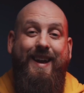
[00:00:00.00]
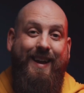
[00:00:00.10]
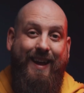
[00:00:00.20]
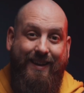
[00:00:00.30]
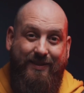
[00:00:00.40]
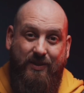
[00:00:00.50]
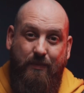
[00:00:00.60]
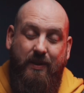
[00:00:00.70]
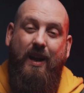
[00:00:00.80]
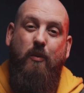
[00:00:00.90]
It is
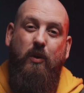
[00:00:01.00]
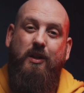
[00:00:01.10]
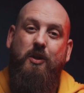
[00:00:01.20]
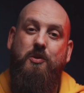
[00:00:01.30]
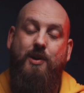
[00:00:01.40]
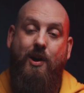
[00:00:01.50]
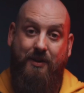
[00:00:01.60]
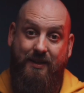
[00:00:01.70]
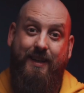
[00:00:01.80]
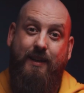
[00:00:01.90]
something I will use
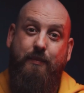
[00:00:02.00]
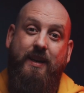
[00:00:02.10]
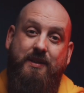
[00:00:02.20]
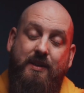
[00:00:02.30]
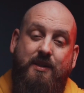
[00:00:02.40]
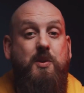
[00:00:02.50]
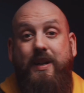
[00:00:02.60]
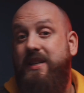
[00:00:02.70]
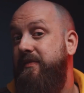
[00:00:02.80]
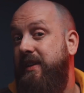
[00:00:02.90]
on a daily basis. So
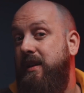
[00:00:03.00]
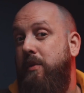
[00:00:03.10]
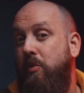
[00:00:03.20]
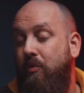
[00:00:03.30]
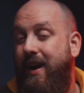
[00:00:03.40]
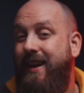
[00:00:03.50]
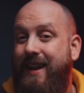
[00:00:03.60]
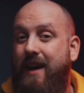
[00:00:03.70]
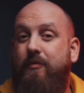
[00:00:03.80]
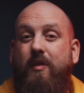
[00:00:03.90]
it is available right
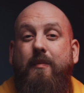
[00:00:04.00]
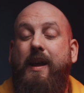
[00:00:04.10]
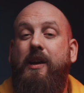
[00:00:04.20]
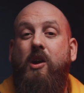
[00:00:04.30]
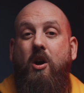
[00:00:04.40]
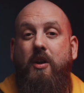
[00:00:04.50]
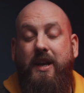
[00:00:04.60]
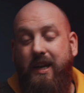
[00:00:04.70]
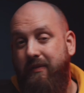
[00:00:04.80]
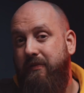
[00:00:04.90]
now from Lenkada.
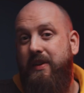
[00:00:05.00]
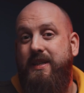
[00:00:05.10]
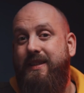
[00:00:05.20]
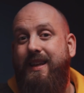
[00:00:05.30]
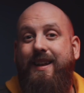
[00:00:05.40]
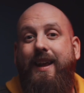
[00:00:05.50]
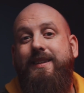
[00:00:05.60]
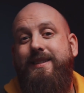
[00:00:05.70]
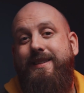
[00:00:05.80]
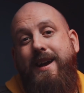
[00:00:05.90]
You can visit the
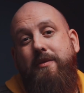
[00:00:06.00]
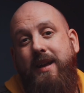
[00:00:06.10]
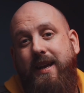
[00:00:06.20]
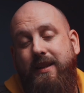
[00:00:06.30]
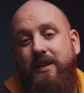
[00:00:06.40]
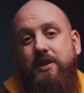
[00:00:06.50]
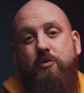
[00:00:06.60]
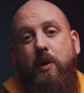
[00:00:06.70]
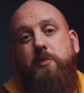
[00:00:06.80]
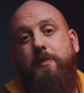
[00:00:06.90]
links down in the
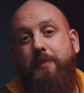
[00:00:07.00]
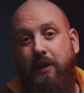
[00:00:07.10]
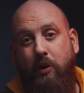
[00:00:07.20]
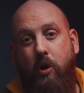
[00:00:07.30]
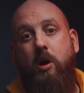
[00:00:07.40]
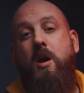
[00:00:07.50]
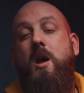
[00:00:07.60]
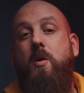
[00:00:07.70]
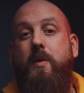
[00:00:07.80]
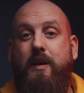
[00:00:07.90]
description below,
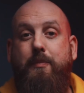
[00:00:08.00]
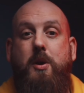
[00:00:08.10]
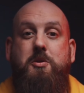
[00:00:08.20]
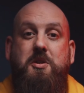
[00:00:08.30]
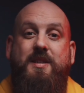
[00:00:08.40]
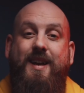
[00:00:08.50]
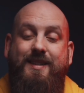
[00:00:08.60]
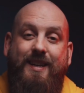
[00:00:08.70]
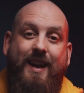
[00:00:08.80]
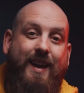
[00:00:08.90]
where you can purchase
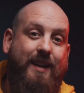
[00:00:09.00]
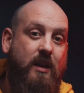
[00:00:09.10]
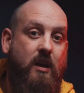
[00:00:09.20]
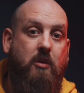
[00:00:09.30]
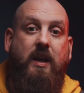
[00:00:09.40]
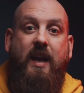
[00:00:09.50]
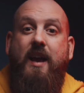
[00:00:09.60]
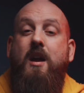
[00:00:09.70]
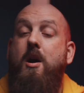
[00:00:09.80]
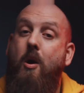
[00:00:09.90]
that here in the
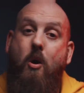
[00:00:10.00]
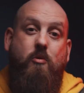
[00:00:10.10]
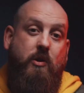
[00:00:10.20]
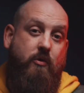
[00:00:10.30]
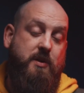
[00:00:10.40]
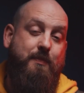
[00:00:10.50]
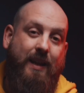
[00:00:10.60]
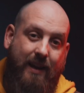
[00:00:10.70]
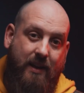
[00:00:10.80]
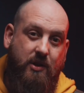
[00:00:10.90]
UK or across
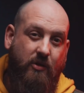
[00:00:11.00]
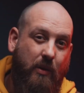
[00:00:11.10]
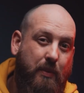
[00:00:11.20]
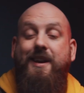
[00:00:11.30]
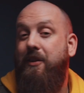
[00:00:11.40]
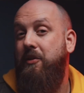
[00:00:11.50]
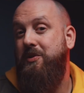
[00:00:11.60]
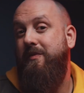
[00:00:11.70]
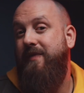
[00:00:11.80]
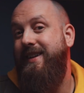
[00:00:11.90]
mainland Europe. You can
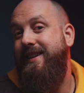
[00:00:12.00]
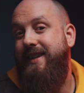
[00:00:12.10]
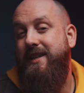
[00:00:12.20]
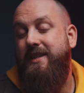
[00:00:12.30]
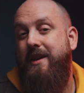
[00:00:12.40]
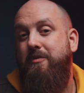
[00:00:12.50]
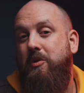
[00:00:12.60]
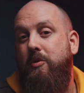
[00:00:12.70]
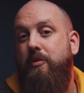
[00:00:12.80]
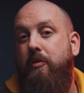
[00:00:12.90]
also find a discount
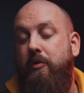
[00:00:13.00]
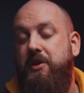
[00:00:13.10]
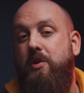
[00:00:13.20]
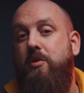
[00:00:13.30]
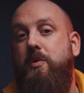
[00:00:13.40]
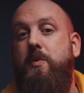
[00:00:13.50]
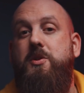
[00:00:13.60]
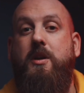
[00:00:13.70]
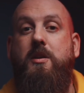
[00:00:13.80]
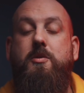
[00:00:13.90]
code CHRISORD, which
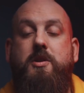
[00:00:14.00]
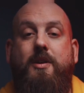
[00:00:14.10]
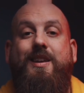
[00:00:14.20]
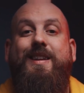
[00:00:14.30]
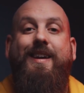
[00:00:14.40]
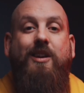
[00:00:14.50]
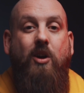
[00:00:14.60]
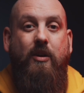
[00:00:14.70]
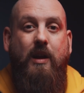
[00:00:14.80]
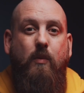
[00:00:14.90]
you can use on the
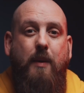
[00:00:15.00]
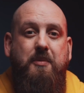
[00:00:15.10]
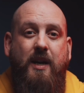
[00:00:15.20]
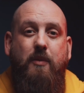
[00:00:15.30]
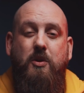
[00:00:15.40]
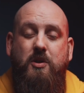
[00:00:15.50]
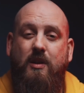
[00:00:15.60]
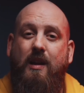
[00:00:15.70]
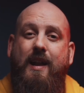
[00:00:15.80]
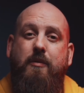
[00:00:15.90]
Lenkada website, which
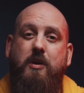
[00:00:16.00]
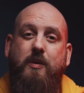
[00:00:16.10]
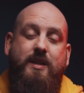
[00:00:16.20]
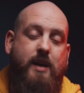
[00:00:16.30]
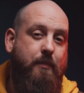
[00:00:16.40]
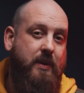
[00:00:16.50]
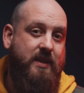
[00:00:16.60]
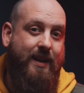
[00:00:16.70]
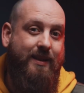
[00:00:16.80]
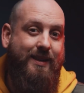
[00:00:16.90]
will allow you a
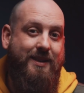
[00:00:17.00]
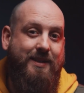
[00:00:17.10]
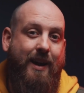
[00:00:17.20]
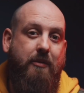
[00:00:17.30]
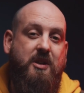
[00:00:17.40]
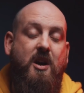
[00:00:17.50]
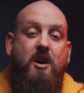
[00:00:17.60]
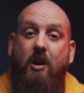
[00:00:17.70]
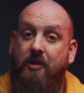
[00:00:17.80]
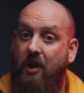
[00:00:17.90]
10% discount
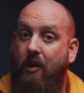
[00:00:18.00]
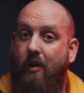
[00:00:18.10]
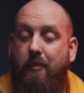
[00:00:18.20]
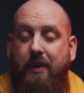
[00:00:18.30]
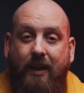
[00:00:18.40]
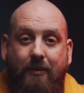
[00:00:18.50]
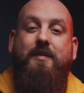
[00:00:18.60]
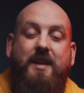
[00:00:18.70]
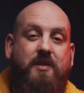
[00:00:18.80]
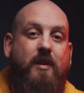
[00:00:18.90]
on the RRP.
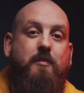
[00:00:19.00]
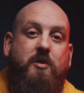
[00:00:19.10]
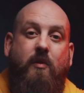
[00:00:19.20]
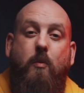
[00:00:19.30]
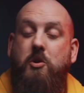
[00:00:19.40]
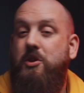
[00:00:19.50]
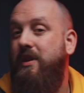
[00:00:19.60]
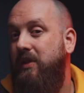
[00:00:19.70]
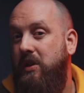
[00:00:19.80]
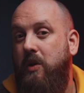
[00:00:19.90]
Thanks very much for watching.
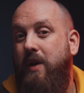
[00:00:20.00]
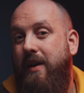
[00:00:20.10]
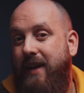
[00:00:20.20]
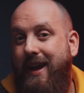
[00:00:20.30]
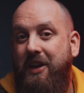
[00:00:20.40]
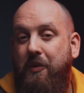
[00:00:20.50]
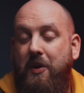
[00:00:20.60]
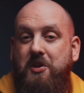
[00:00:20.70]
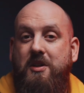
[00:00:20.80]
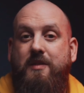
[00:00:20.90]
If you do have any
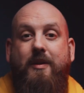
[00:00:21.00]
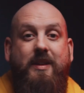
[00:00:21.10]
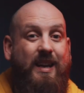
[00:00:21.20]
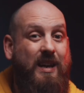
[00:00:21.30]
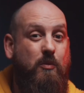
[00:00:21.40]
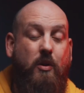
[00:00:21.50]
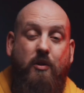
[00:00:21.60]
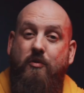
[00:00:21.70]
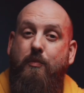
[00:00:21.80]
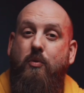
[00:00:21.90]
questions about the
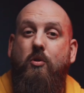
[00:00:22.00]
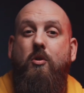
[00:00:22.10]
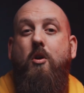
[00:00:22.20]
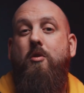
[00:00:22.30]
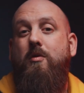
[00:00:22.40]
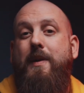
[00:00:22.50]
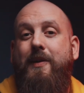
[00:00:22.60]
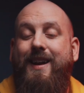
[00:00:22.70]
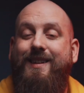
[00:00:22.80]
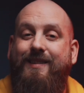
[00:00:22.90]
AD100 Pro or
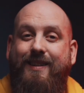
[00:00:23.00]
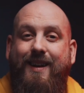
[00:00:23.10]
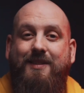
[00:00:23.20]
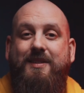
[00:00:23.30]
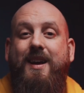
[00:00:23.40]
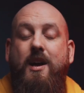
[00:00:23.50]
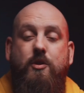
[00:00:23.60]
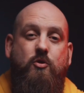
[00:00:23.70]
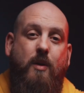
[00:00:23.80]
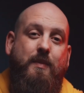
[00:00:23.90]
about anything else,
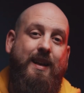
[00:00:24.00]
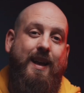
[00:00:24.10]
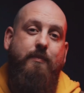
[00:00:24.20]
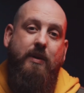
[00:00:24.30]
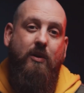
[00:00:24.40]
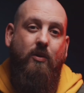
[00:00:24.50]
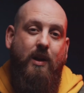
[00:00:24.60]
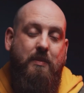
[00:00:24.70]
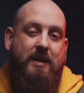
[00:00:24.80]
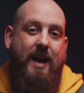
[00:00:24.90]
drop me a line below and
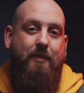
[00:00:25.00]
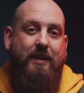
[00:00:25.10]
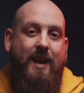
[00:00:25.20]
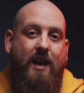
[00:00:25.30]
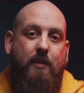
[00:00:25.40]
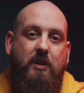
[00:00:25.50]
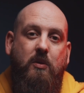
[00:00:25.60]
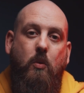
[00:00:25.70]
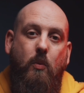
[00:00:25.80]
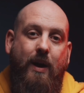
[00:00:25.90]
I'll be happy to help
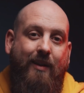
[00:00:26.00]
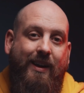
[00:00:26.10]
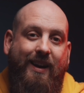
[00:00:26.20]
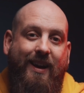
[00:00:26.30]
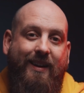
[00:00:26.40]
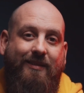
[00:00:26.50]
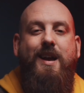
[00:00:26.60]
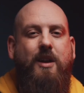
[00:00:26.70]
you where I can.